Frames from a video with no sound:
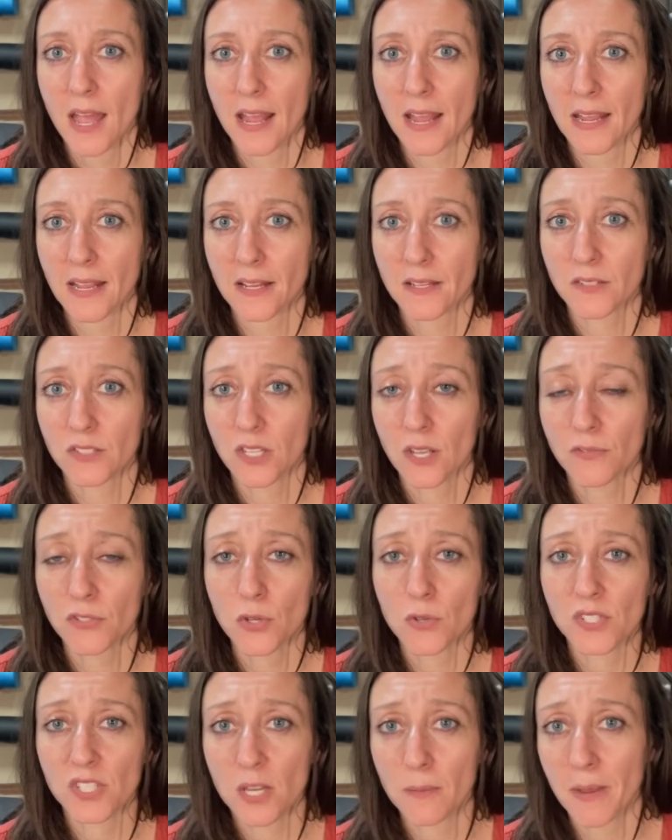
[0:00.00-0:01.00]
and gives
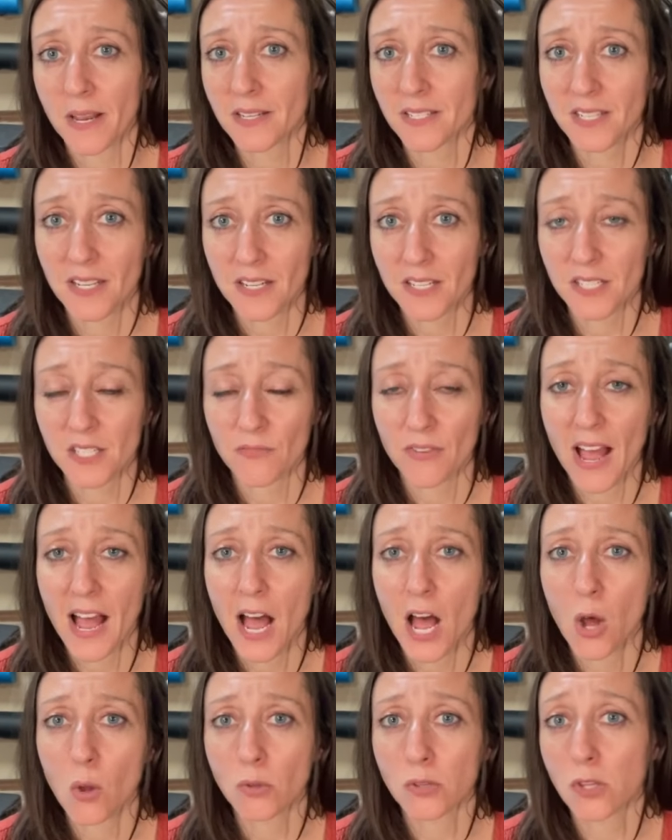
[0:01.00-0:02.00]
you some ideas of
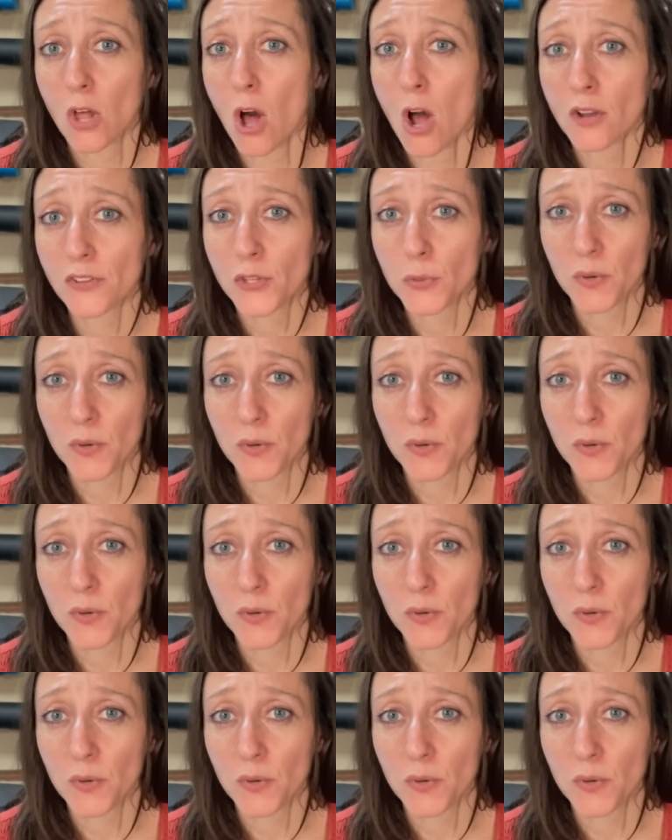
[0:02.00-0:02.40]
how long the